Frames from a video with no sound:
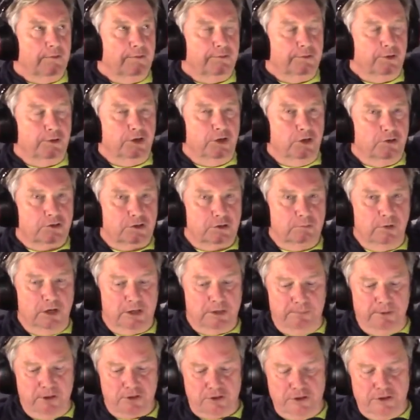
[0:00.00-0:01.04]
The use of the word
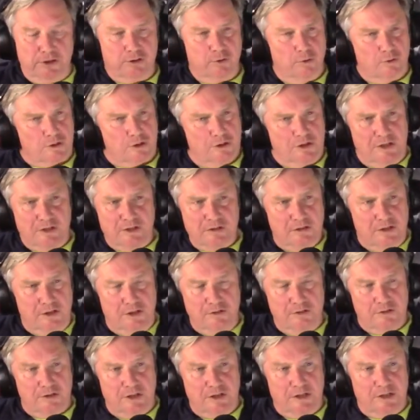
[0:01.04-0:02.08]
emotional exhaustion isn't
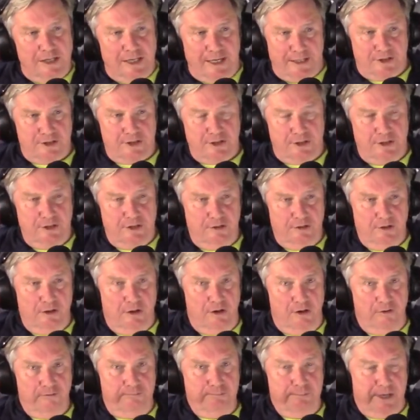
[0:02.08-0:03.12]
used in the lexicon
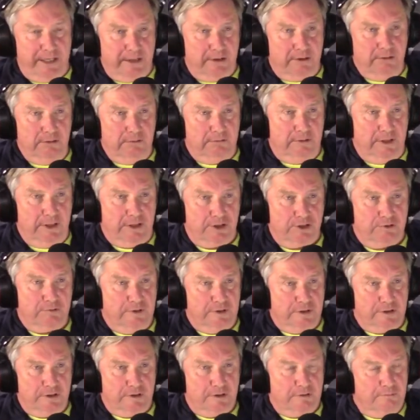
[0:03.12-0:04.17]
of medical
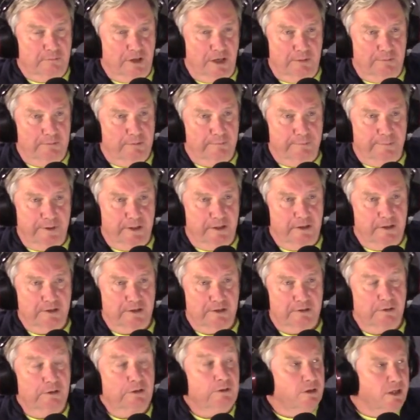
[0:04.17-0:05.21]
dictionaries at the moment,
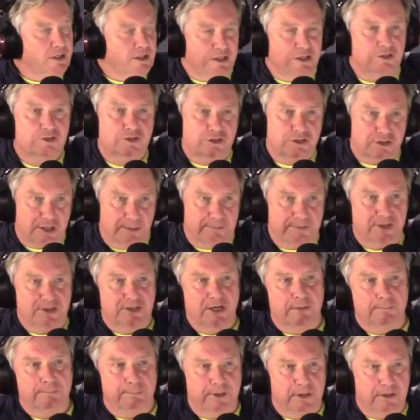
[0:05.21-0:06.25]
because it is to some
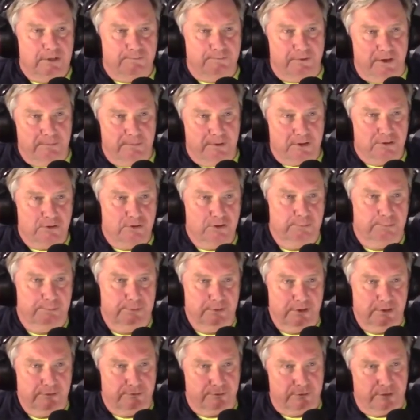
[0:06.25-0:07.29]
extent, but it's very much on the
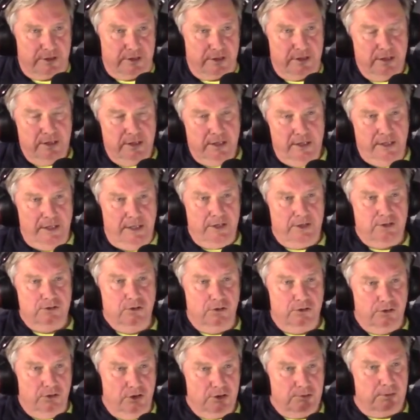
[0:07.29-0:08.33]
periphery. It's
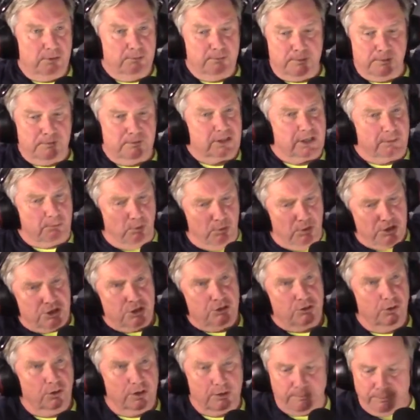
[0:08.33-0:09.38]
not used when people say, well, what's
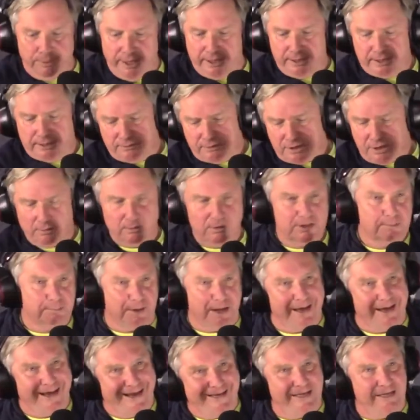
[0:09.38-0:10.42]
your chronic pain level? Say, well, it's
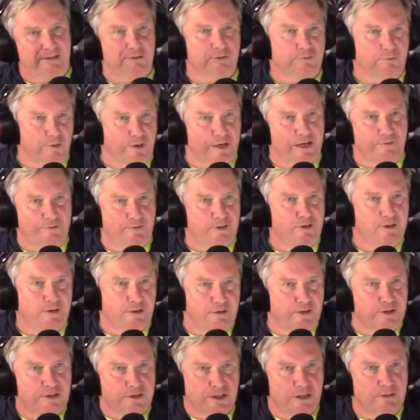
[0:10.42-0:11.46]
about 8 or whatever,
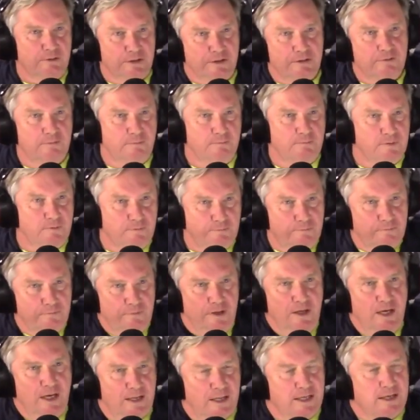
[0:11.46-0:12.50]
they say, and
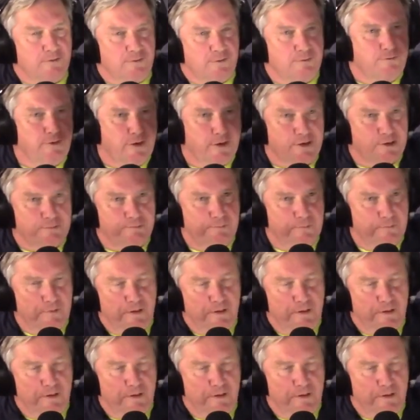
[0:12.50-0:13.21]
they give you various,